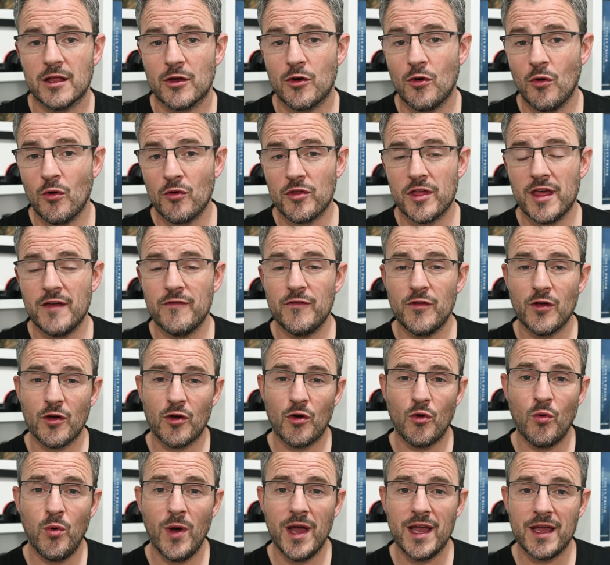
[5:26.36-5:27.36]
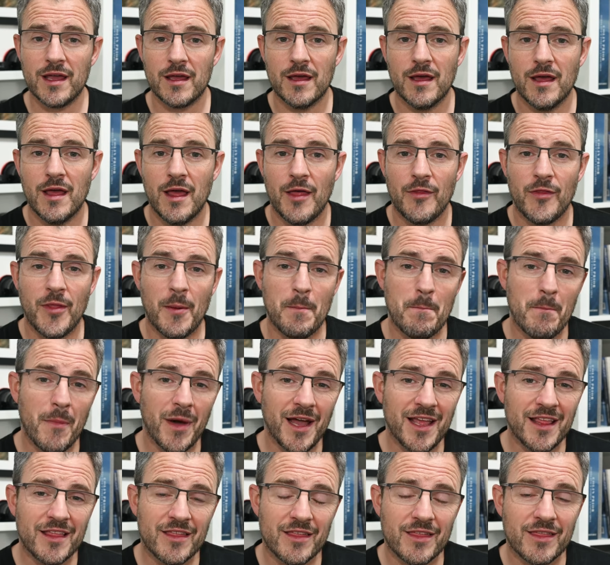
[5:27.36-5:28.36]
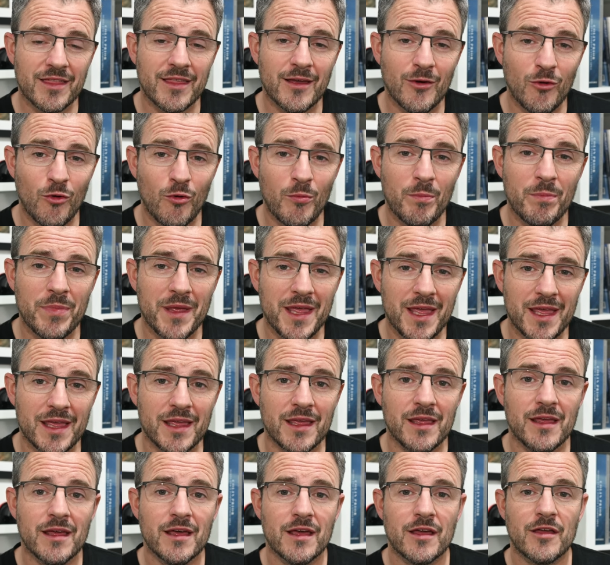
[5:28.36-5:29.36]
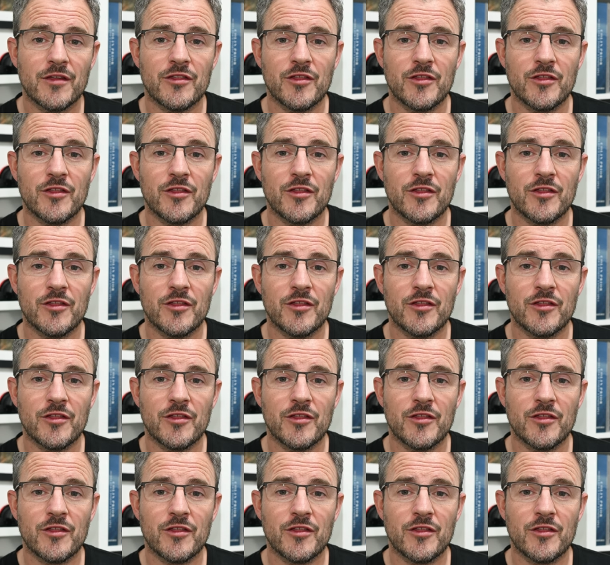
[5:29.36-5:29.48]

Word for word: And of course, if you're quick, there might still be